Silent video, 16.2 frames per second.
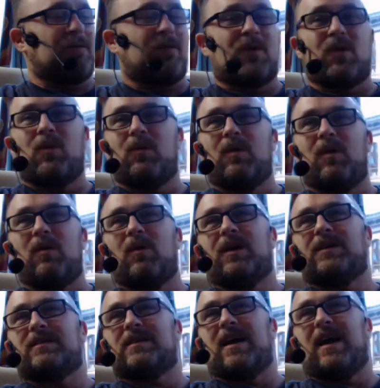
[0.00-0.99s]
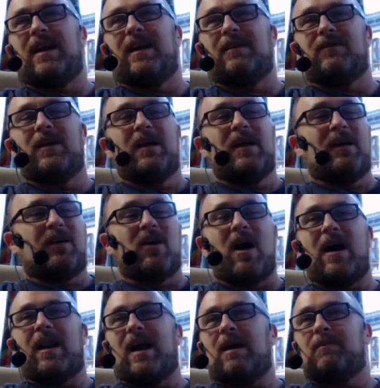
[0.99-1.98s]
We're we're only just kind of
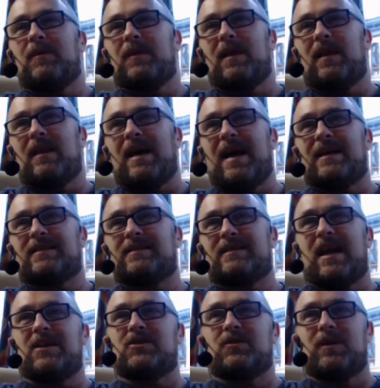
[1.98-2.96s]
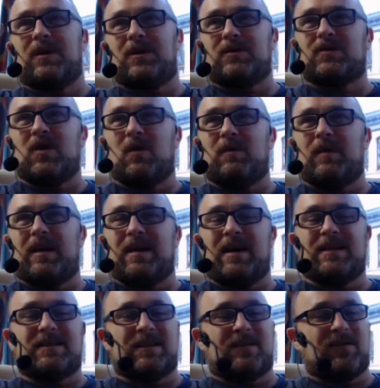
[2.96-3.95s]
caught up in the last century or so
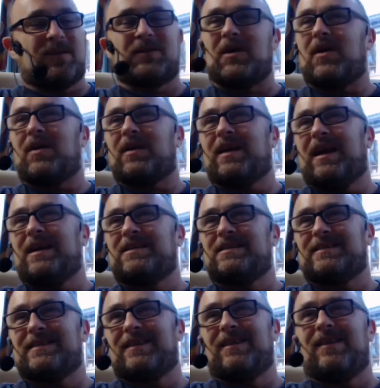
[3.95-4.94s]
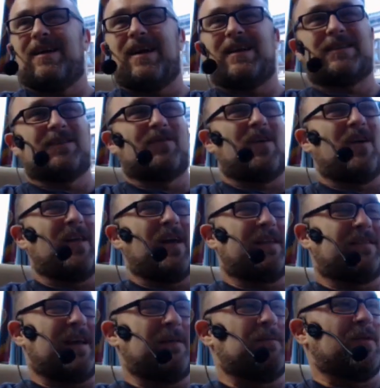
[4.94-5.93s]
because of the Dark Ages and the loss of all
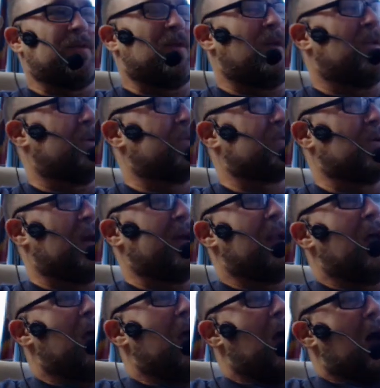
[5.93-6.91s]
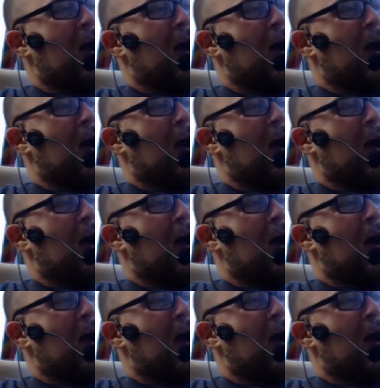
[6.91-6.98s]
that type of knowledge. Exactly exactly. right? Yeah.